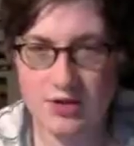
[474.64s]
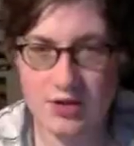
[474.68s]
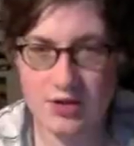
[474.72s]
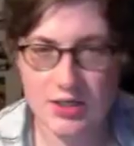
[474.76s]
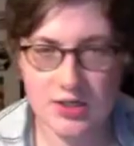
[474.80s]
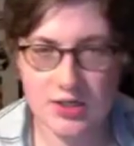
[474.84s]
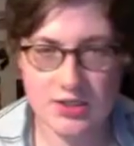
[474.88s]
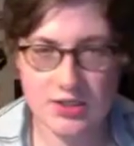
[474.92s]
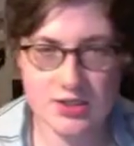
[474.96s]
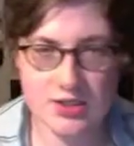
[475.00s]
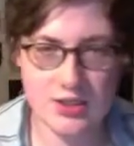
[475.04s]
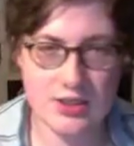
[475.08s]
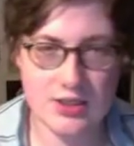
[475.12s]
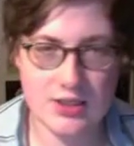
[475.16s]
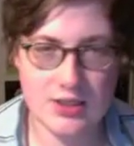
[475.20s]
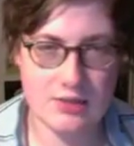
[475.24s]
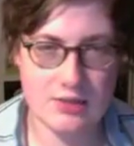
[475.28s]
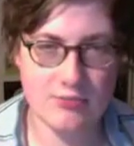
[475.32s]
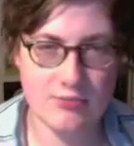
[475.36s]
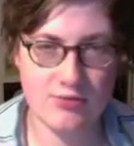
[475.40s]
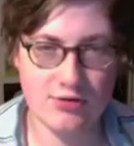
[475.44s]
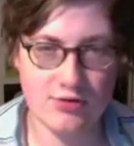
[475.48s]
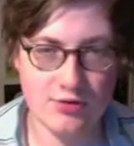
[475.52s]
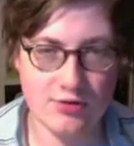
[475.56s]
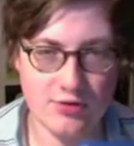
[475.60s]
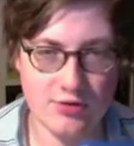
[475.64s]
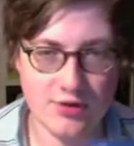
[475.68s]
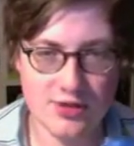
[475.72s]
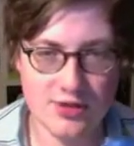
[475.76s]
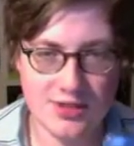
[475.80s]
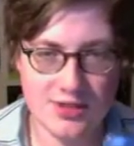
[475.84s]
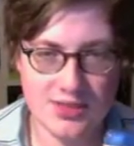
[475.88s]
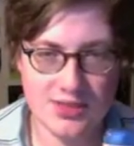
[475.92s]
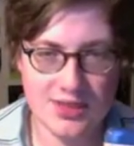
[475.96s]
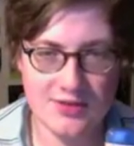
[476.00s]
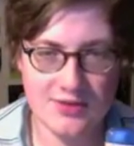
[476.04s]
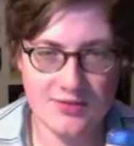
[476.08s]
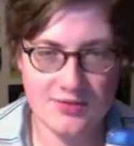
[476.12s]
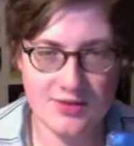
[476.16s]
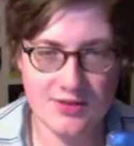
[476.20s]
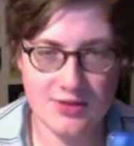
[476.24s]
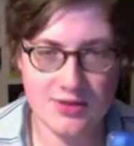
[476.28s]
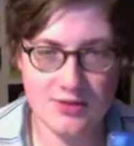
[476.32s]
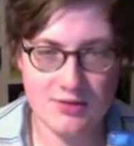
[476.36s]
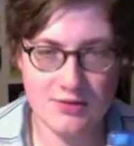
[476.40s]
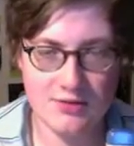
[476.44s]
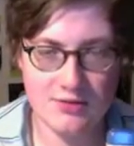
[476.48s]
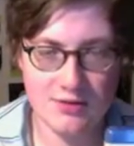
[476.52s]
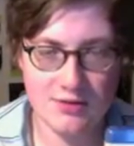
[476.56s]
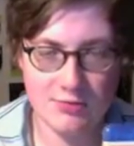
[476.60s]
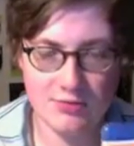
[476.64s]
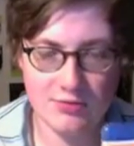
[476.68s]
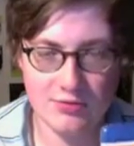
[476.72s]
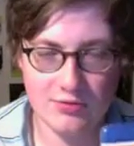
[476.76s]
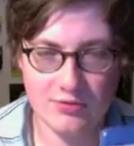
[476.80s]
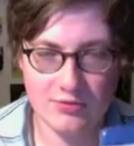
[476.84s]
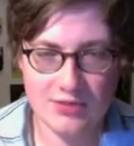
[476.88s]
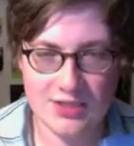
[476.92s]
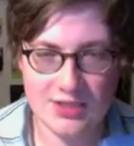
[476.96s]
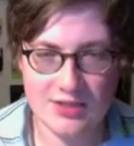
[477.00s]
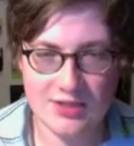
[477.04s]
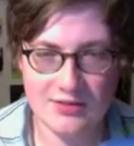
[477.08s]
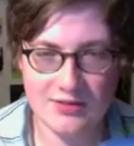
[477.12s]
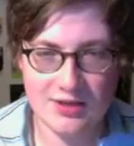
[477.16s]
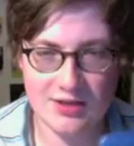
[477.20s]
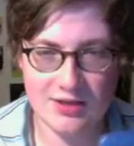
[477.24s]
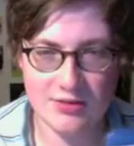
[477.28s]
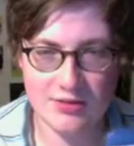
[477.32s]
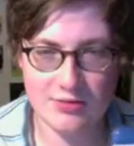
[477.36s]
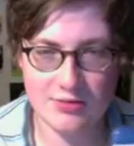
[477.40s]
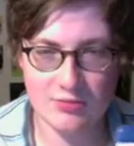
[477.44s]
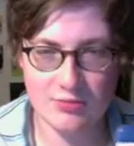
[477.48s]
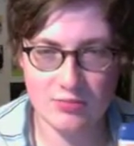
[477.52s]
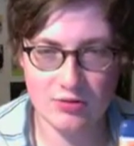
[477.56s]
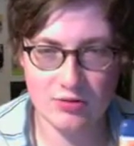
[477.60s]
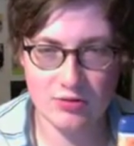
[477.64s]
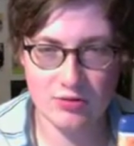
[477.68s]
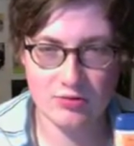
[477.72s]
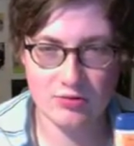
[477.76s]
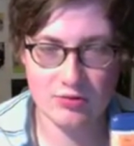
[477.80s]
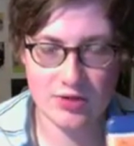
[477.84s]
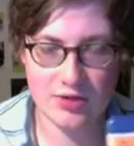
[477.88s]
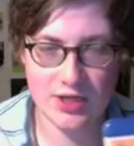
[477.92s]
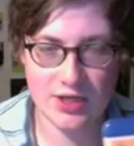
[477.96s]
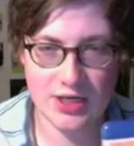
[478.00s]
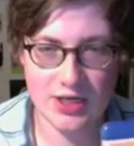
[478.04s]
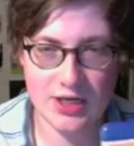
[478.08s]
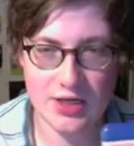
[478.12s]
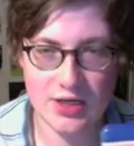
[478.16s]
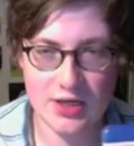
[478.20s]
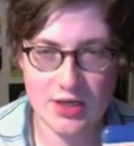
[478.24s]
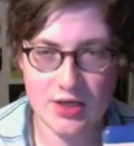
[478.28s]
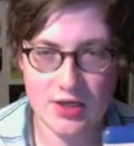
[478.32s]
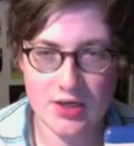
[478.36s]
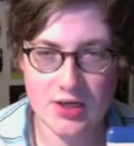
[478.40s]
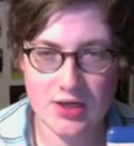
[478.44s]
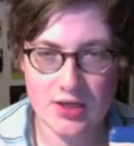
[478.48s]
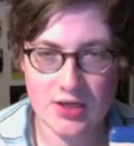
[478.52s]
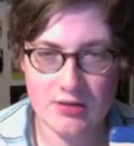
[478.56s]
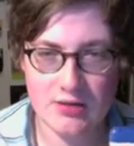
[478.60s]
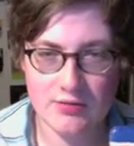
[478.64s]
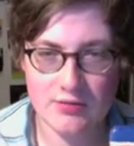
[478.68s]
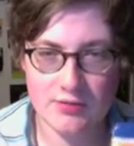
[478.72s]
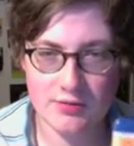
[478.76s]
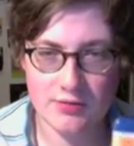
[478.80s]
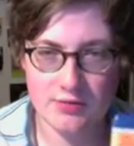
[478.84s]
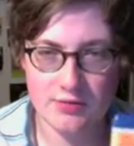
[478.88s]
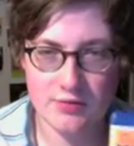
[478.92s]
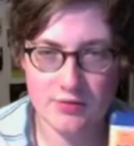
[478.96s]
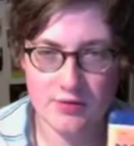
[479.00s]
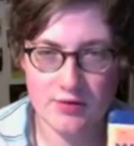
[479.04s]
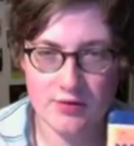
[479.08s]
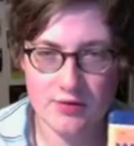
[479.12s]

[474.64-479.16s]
can actually import the DVD, the DVD or Blu-ray from